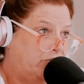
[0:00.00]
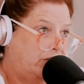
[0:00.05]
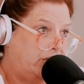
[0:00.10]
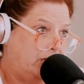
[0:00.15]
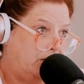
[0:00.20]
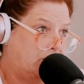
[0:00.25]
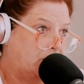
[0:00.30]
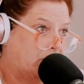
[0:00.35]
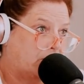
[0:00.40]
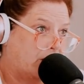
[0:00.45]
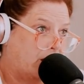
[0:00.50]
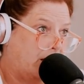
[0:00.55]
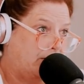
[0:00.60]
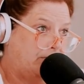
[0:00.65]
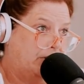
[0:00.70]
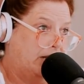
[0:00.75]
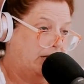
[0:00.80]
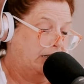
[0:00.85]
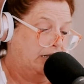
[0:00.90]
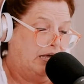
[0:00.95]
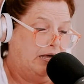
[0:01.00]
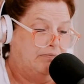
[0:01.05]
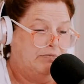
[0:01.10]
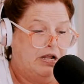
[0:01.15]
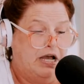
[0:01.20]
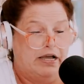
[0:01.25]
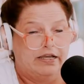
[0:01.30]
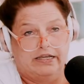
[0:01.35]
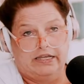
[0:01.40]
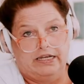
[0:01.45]
it anymore. I'm right. not. I'm
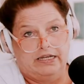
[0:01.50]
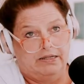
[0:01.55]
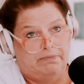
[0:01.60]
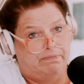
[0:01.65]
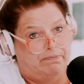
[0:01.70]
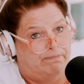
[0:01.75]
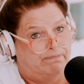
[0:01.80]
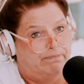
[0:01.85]
not going to.